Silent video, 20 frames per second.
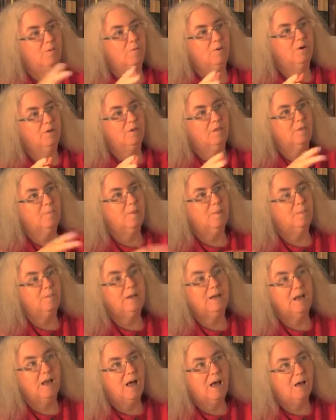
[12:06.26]
I worked in the
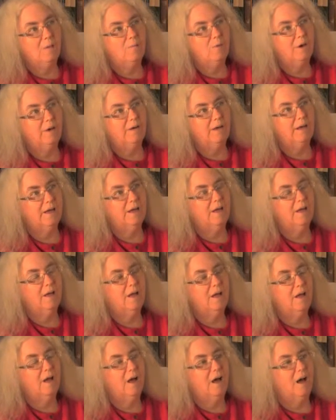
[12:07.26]
public library,
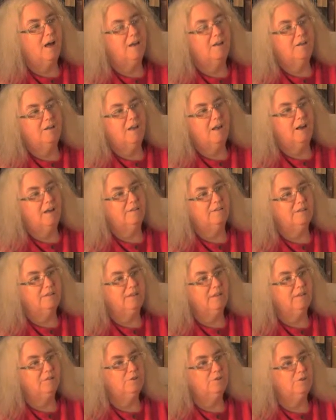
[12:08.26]
I could now
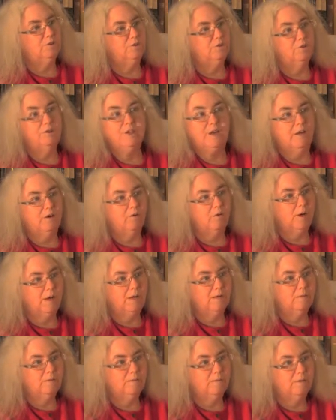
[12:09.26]
tell to second
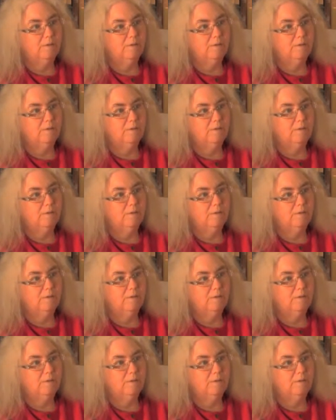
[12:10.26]
grade.